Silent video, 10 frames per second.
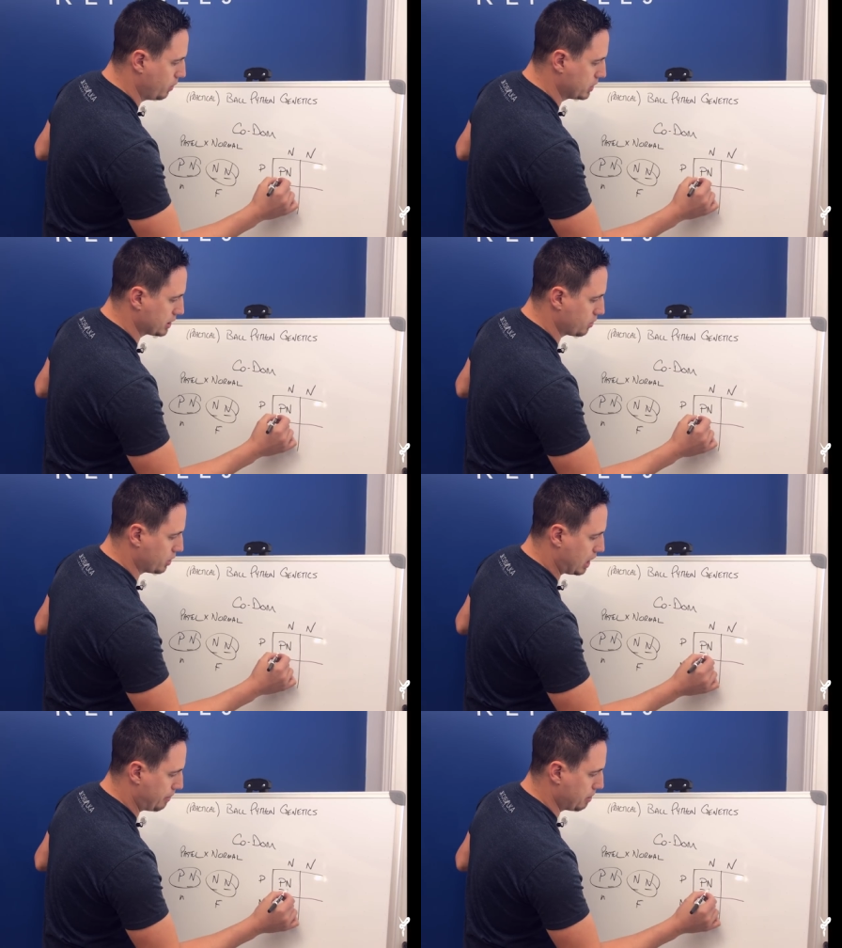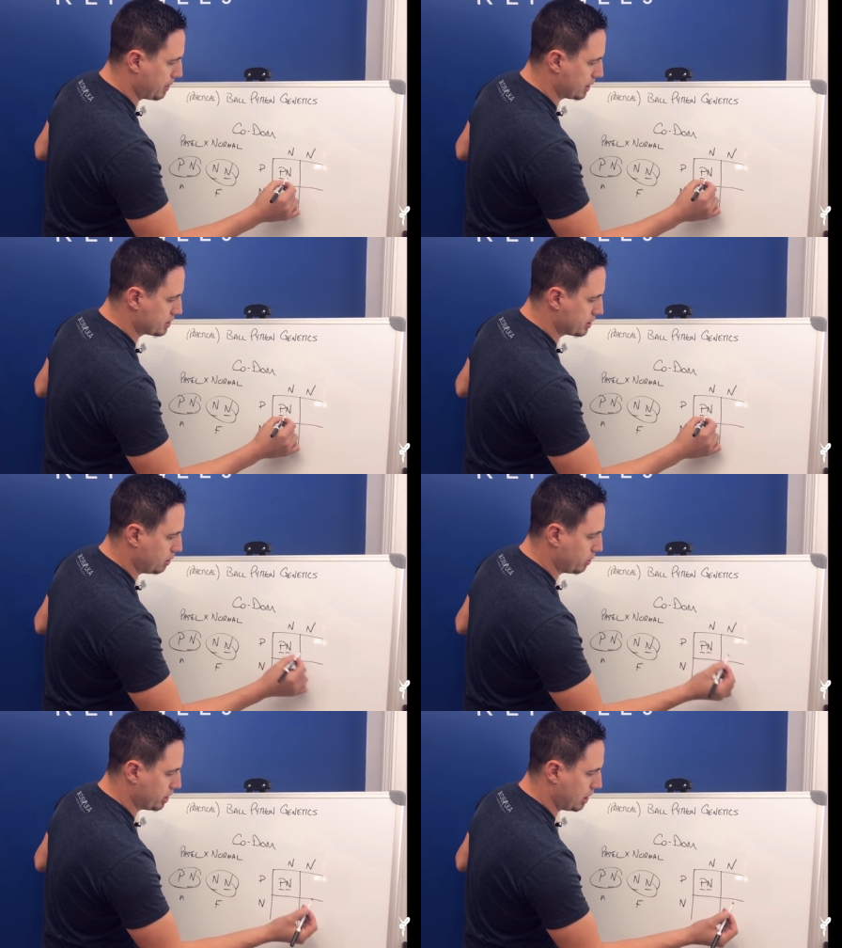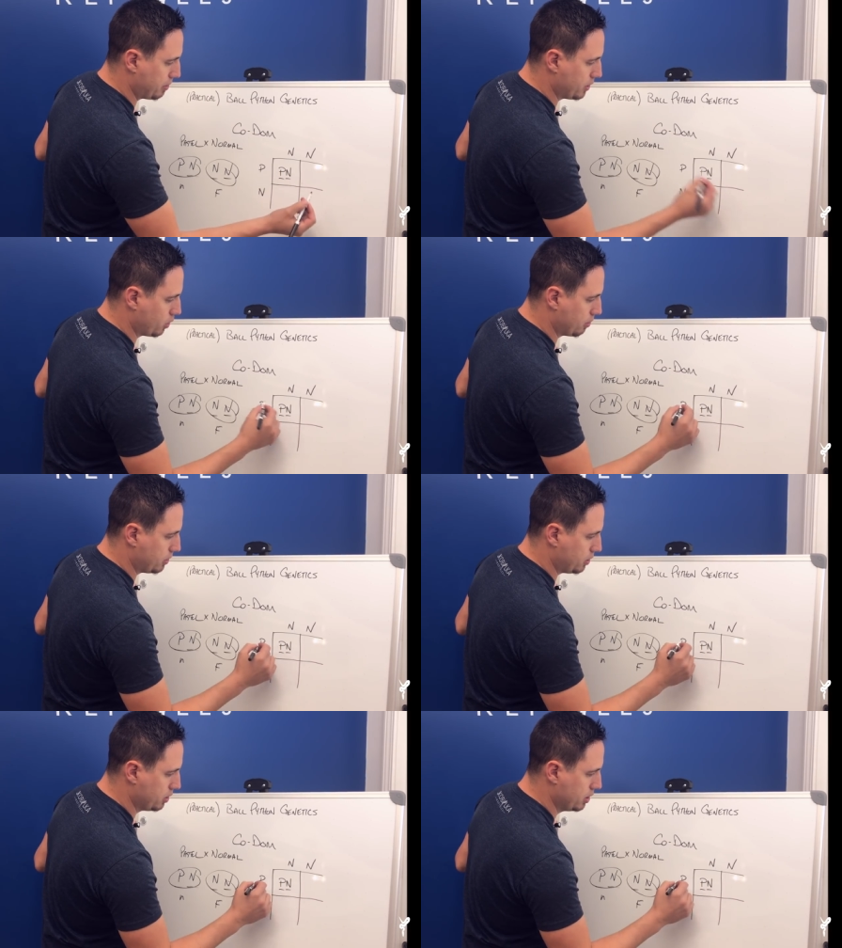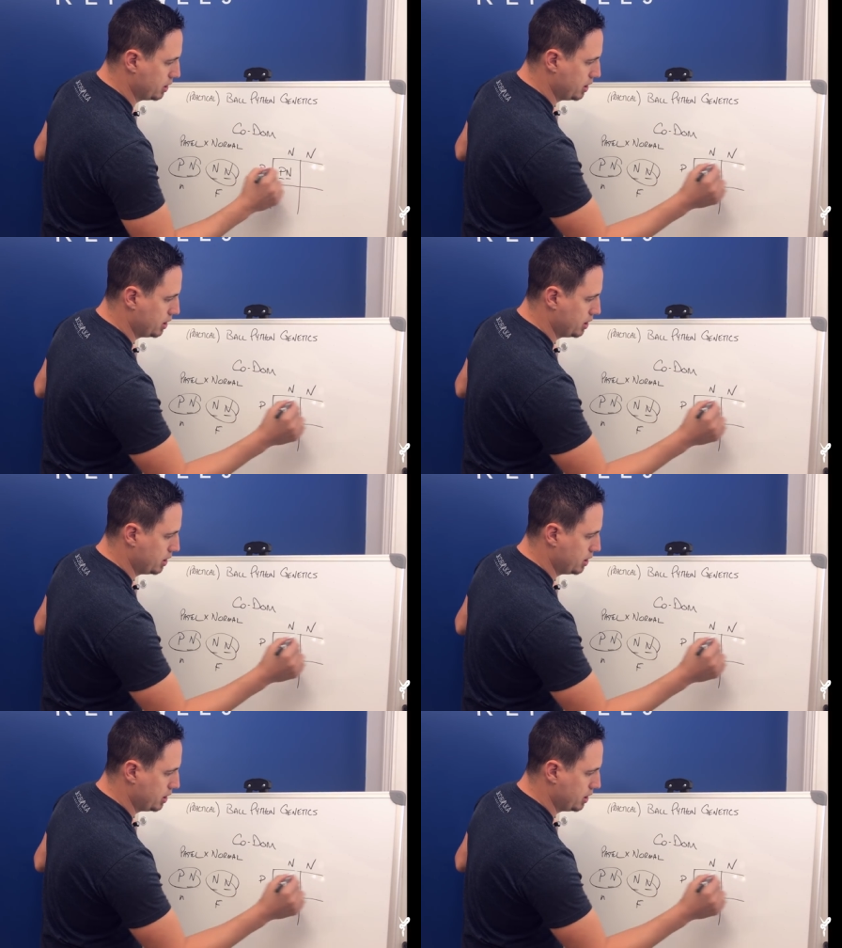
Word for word: which has one copy of the pastel, one copy of the normal.